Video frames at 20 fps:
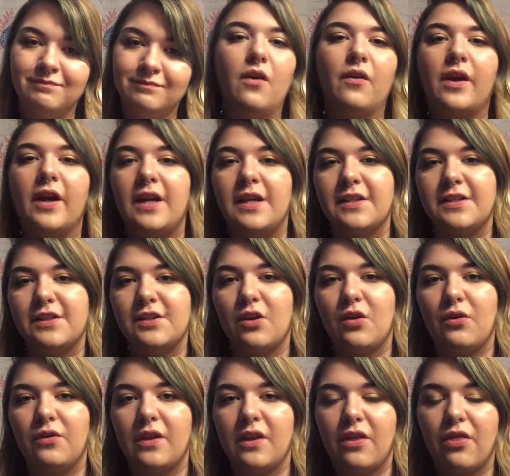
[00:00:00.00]
Okay,
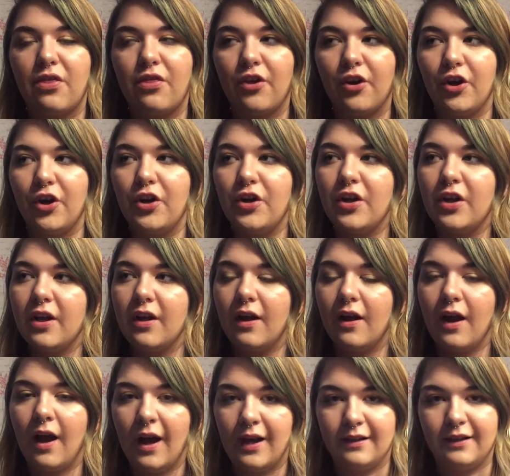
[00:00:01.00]
so the third
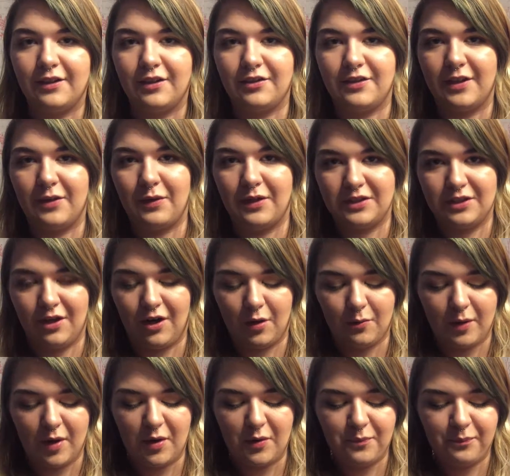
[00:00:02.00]
highlighter that I want to talk
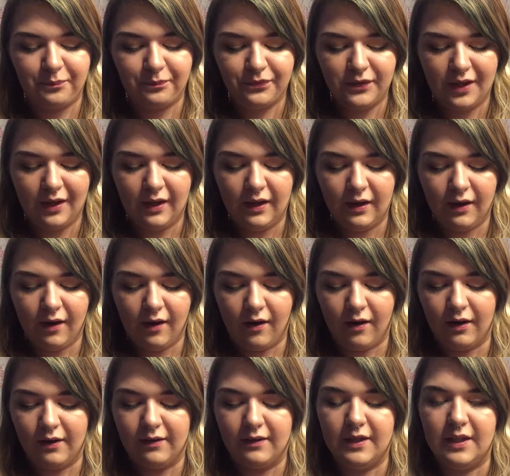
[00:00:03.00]
about are